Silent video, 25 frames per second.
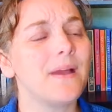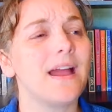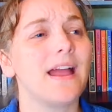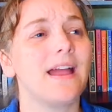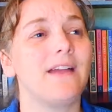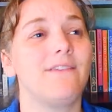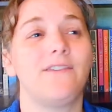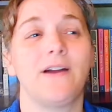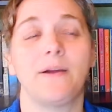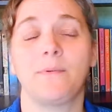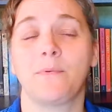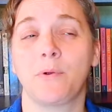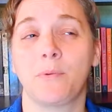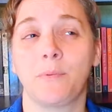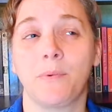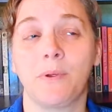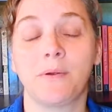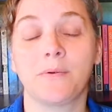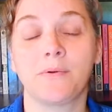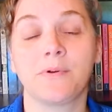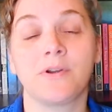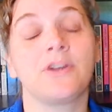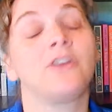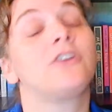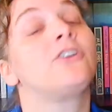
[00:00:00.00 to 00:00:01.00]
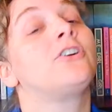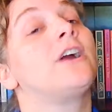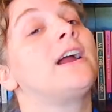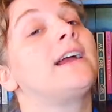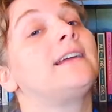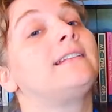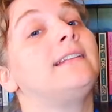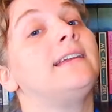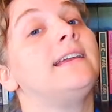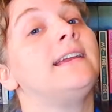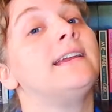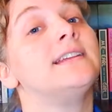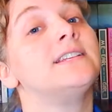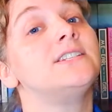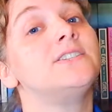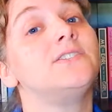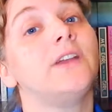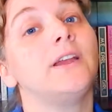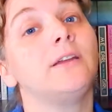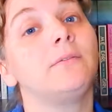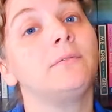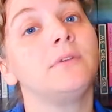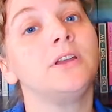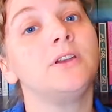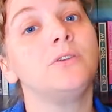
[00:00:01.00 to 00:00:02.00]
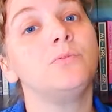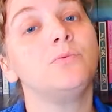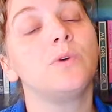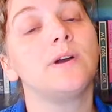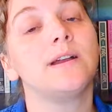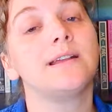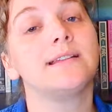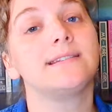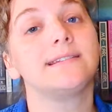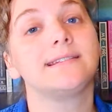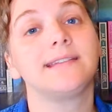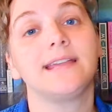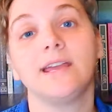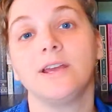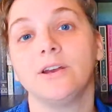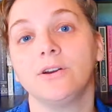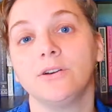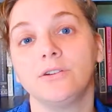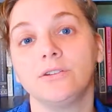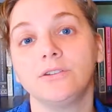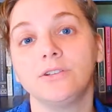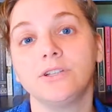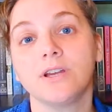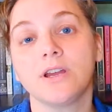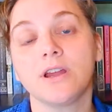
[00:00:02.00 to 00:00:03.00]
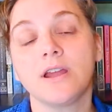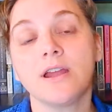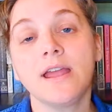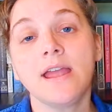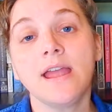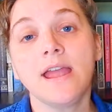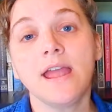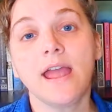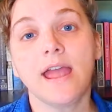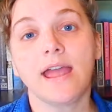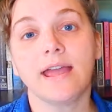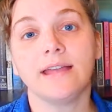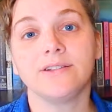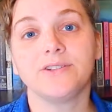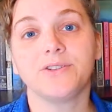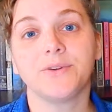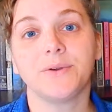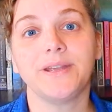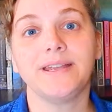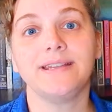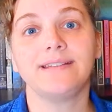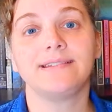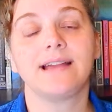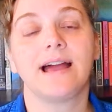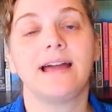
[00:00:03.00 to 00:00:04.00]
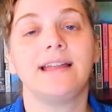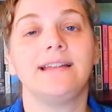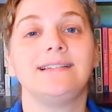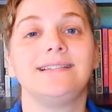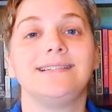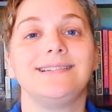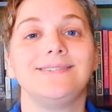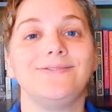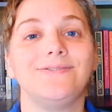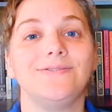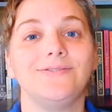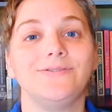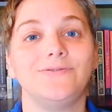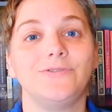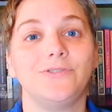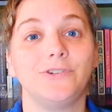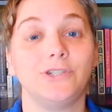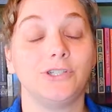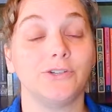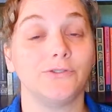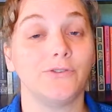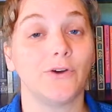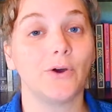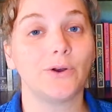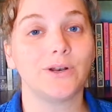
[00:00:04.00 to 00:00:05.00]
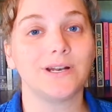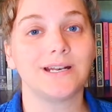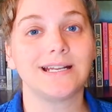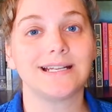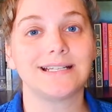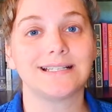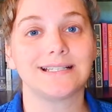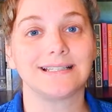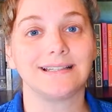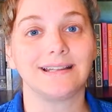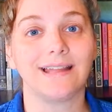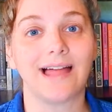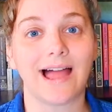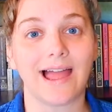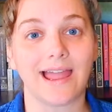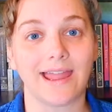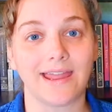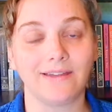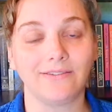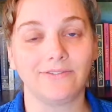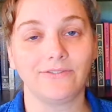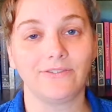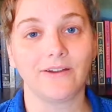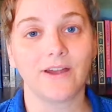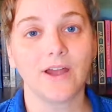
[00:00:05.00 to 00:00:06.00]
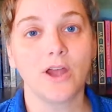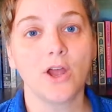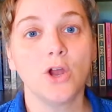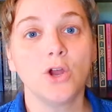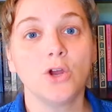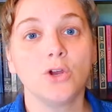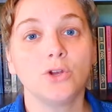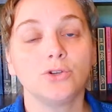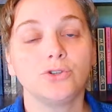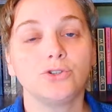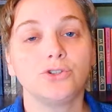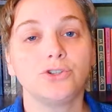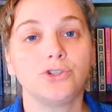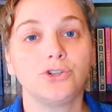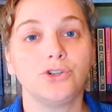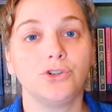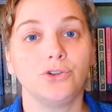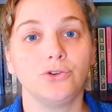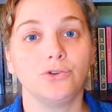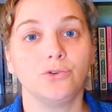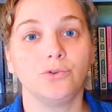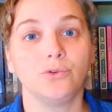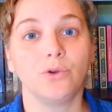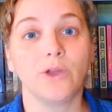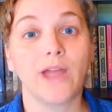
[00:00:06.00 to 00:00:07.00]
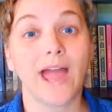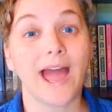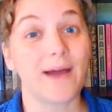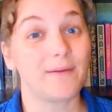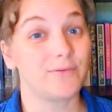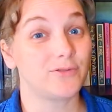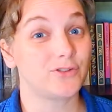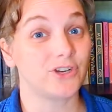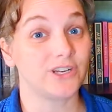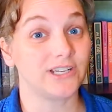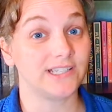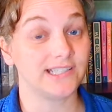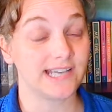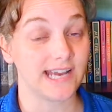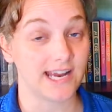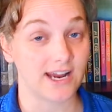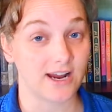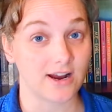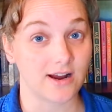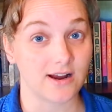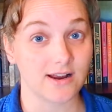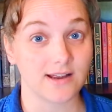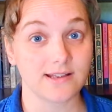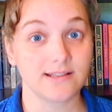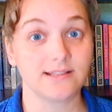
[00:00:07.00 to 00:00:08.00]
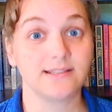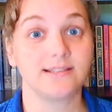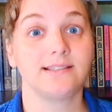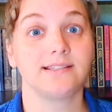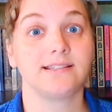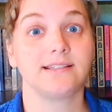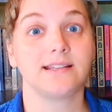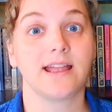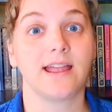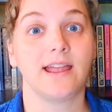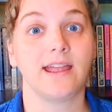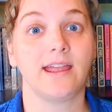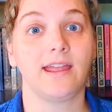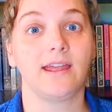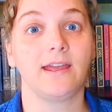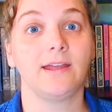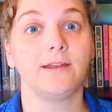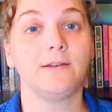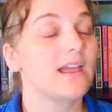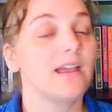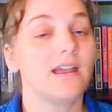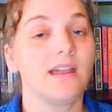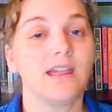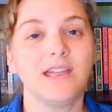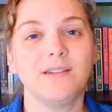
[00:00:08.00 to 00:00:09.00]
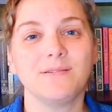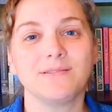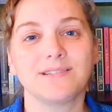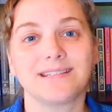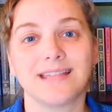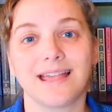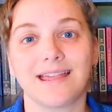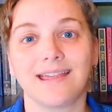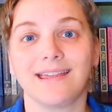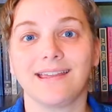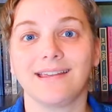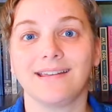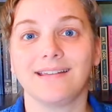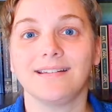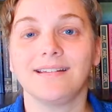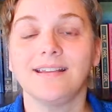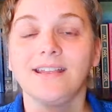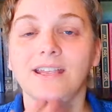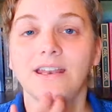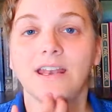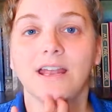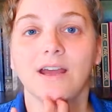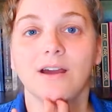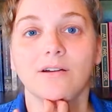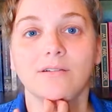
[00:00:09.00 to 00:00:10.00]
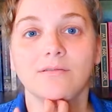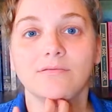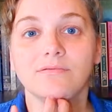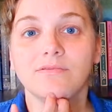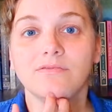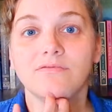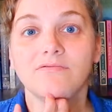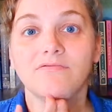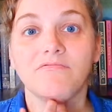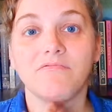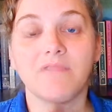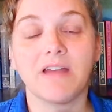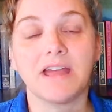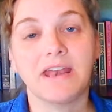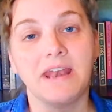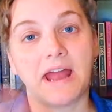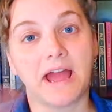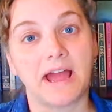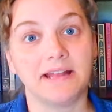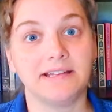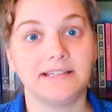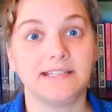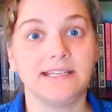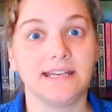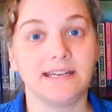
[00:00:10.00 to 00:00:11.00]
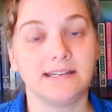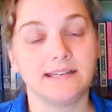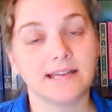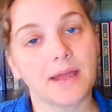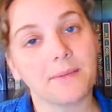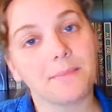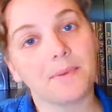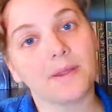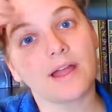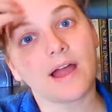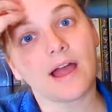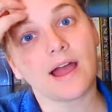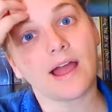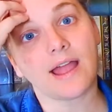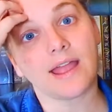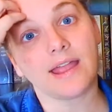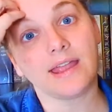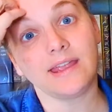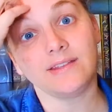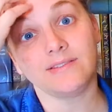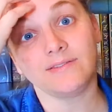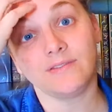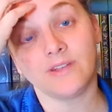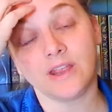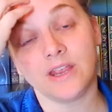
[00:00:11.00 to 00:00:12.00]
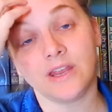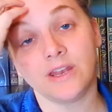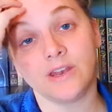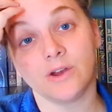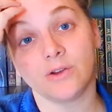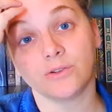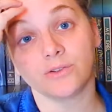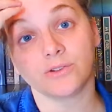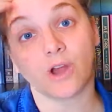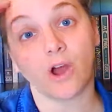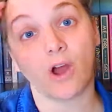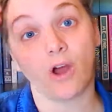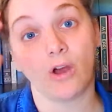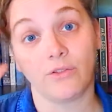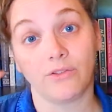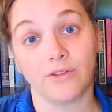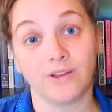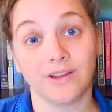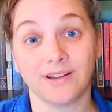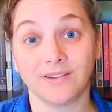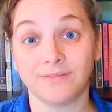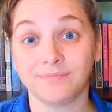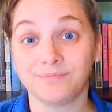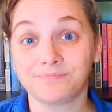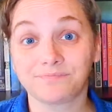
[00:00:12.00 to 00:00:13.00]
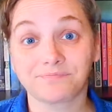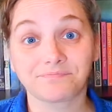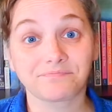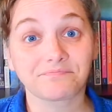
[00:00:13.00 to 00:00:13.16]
if I'm remembering correctly, his family was killed, and so he kind of devoted his life to capturing terrorists, and he was an IT type of guy. He knows all the